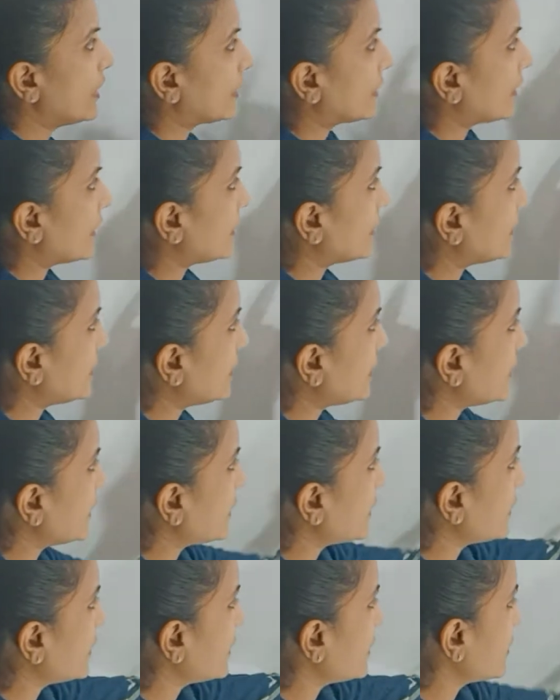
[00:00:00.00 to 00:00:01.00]
that
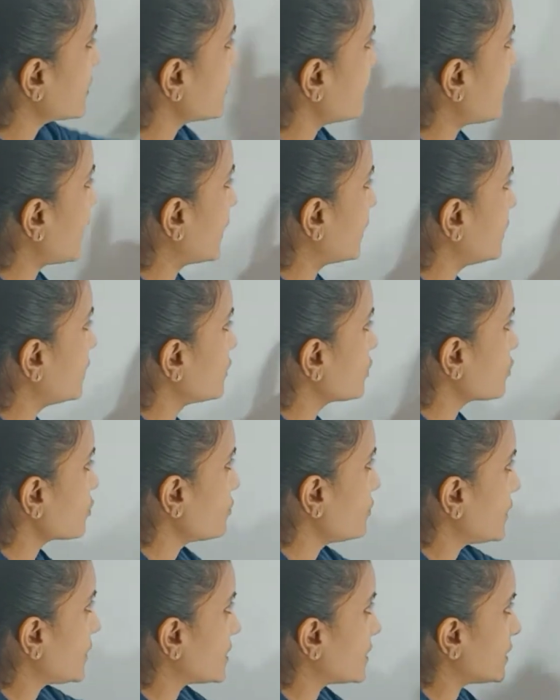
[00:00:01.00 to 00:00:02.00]
DE is parallel to
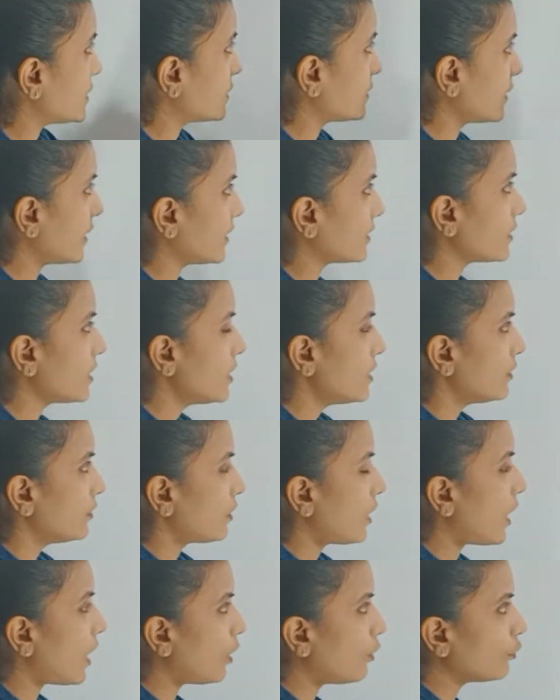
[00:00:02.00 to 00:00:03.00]
BC, right? Now
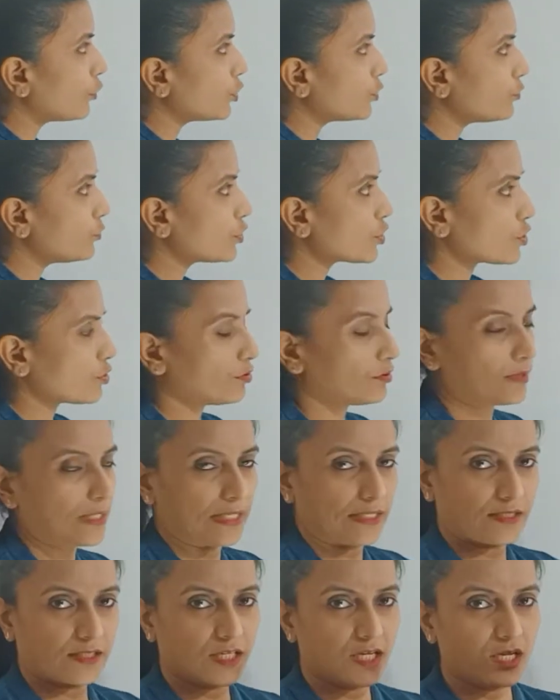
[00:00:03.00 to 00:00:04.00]
how you will show
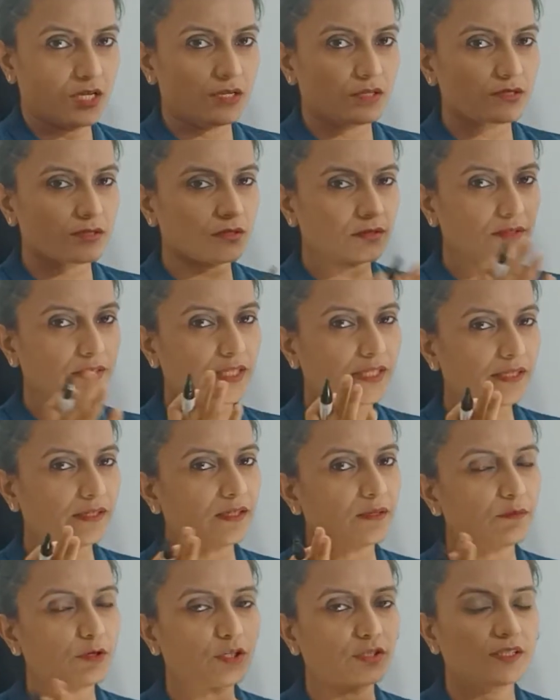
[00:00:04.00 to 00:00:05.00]
that? So think
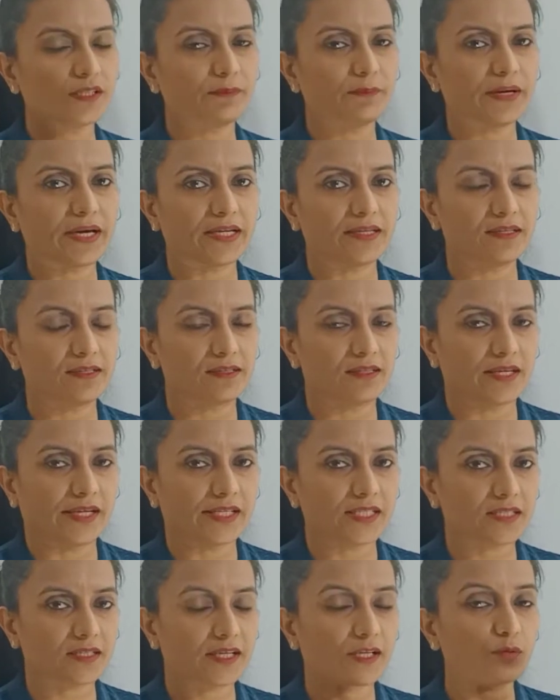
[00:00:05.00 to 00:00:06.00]
about the parallel
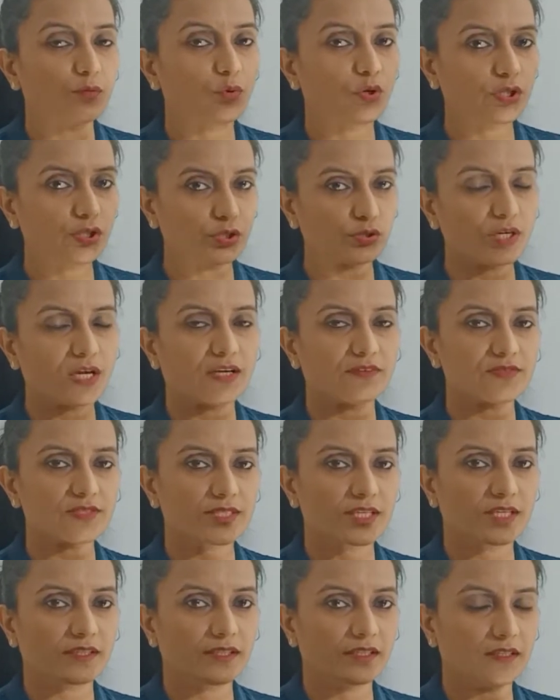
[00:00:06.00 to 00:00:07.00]
lines like what you have
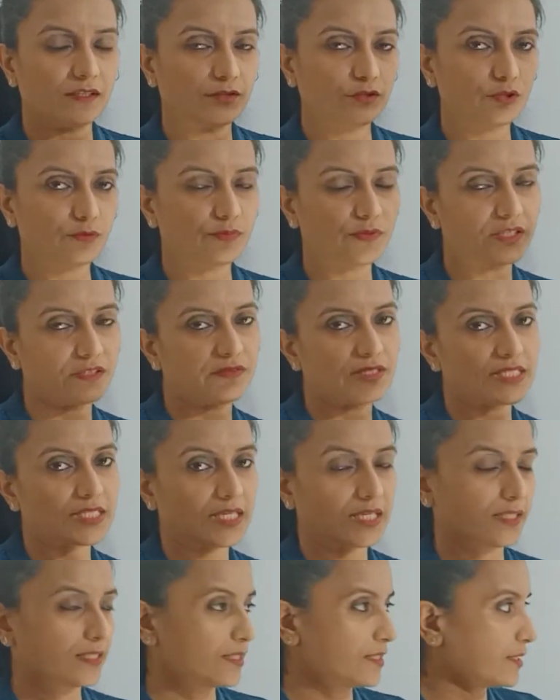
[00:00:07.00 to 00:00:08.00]
studied in your previous
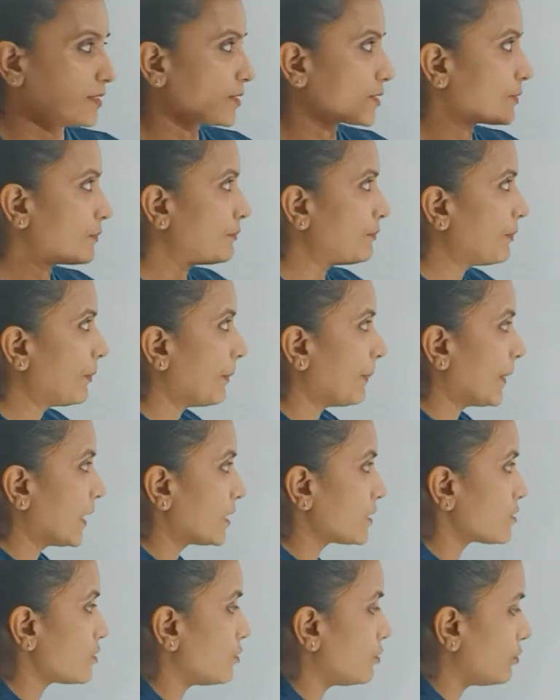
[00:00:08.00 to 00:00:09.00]
classes.
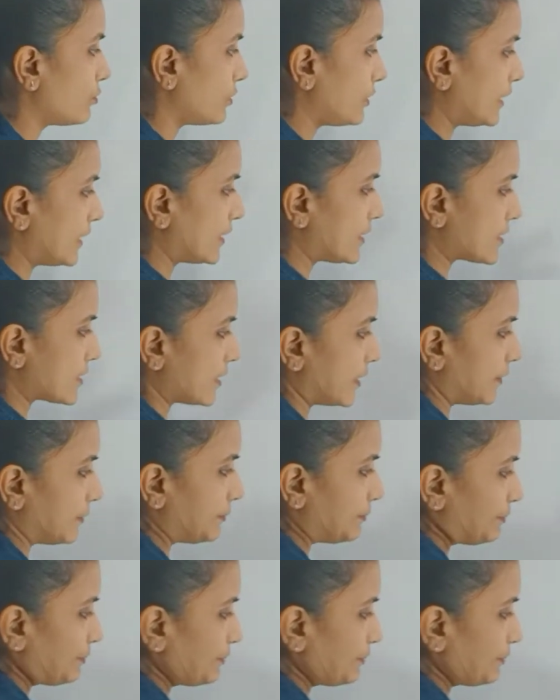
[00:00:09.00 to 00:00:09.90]
So let's say